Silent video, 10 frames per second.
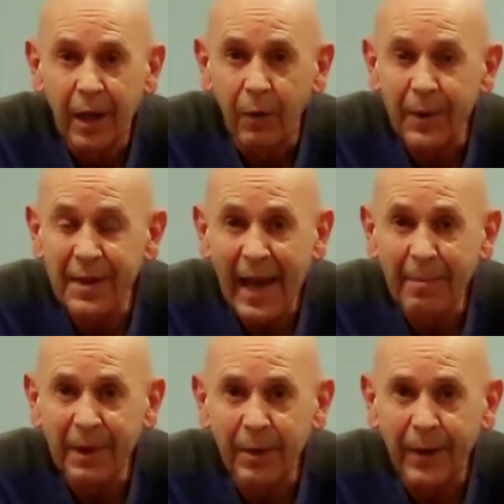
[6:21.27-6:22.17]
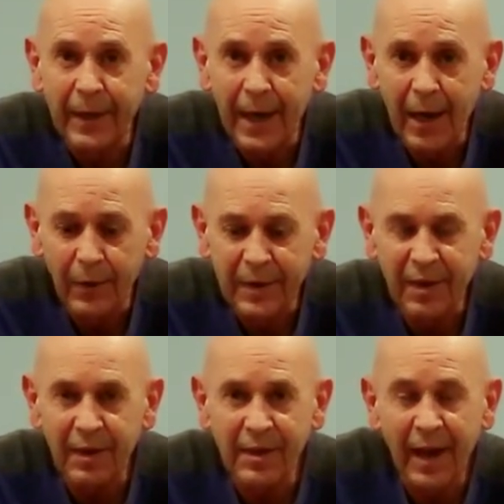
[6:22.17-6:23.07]
And what's happening right now, it's
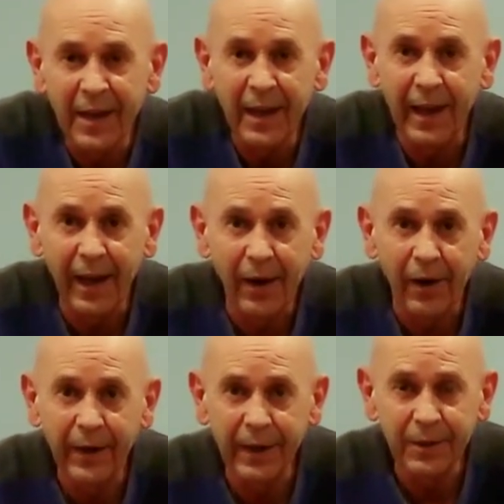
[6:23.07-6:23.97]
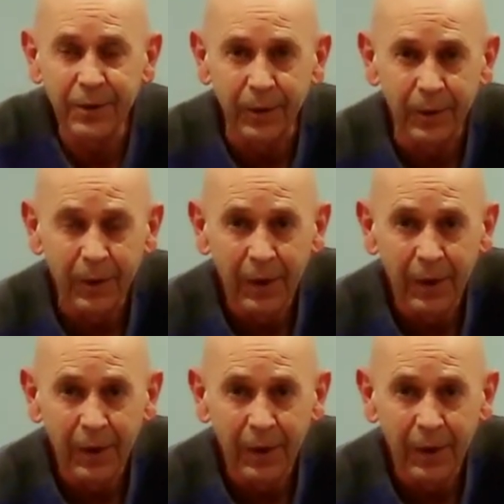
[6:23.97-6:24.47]
sucking air into,